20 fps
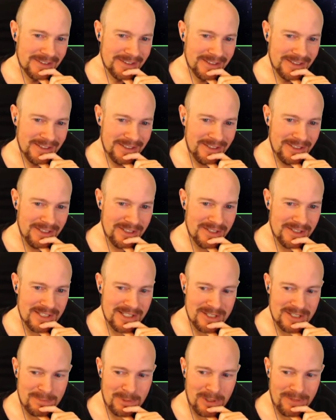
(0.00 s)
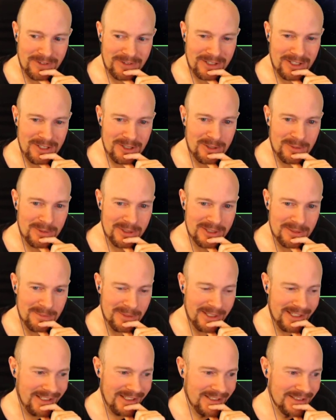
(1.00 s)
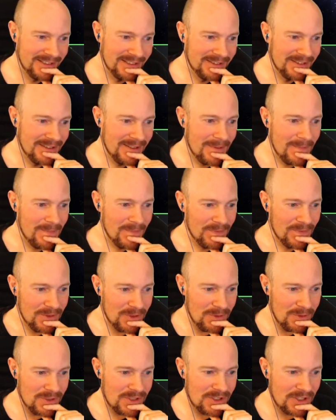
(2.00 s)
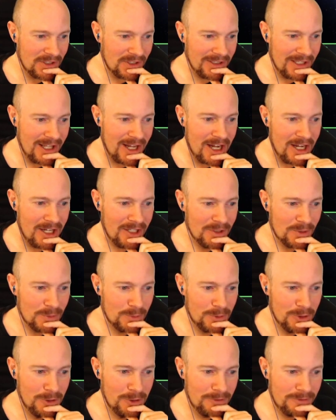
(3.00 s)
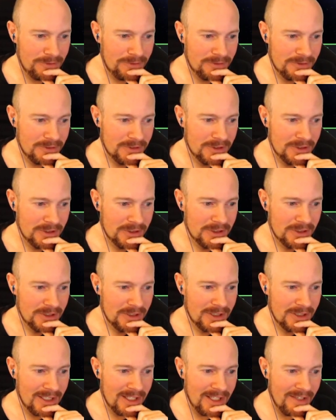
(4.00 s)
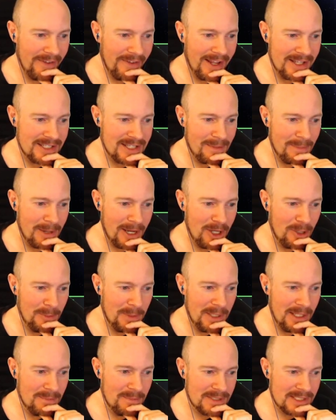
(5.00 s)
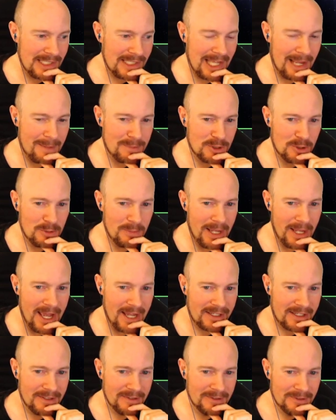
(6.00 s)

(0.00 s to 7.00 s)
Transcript: don't know. Sounds perfectly normal to me. Newton's third law. Roof of anti-bio beam slaps you back.